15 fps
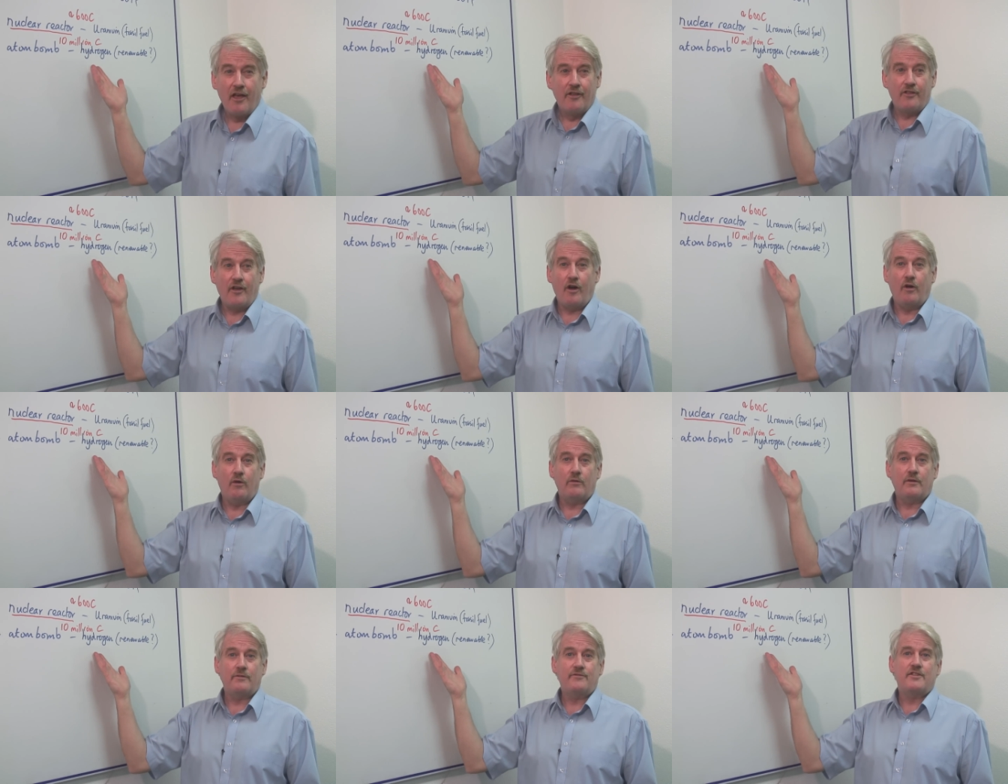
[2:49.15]
The
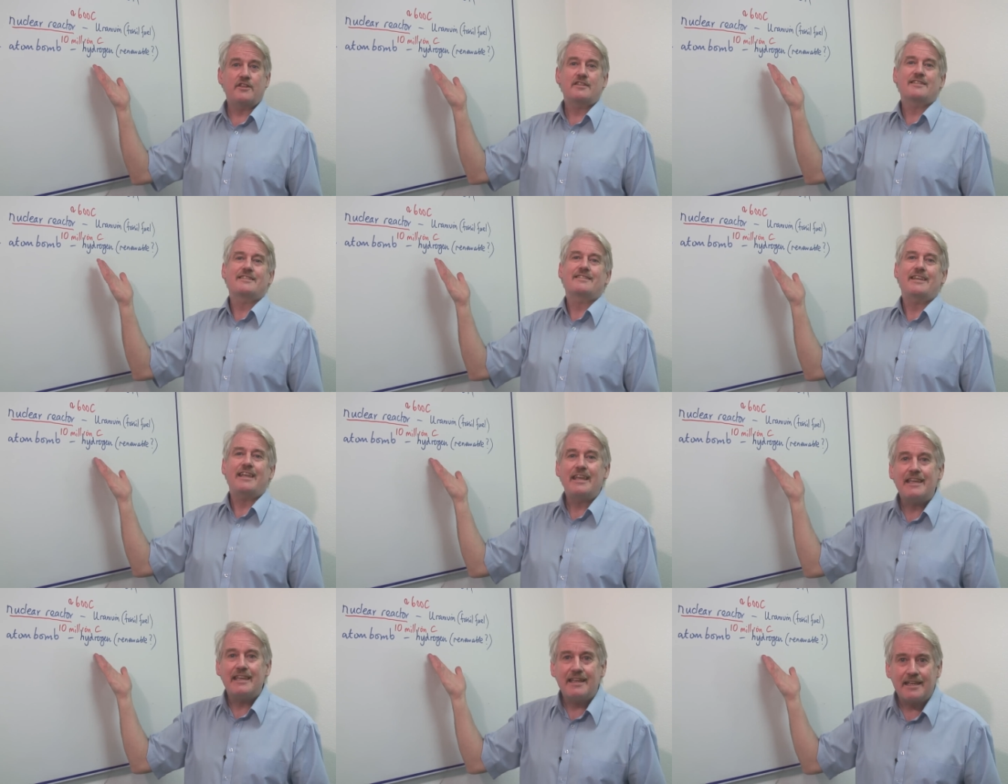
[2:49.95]
whole of the
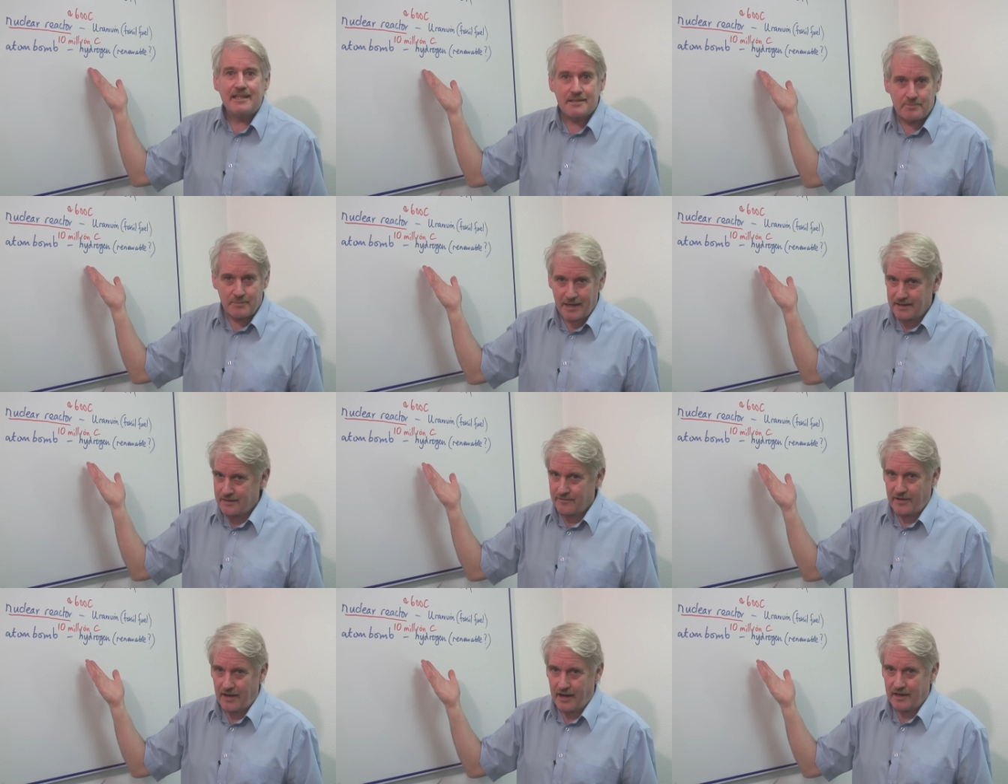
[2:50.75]
sea is made
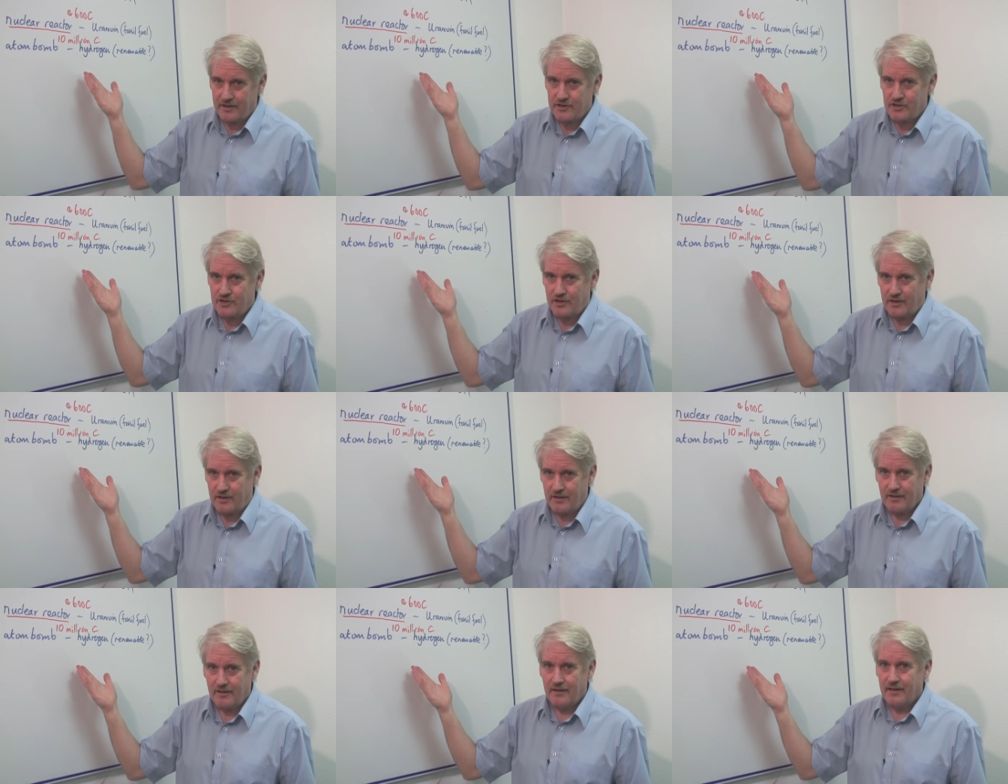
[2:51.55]
of hydrogen.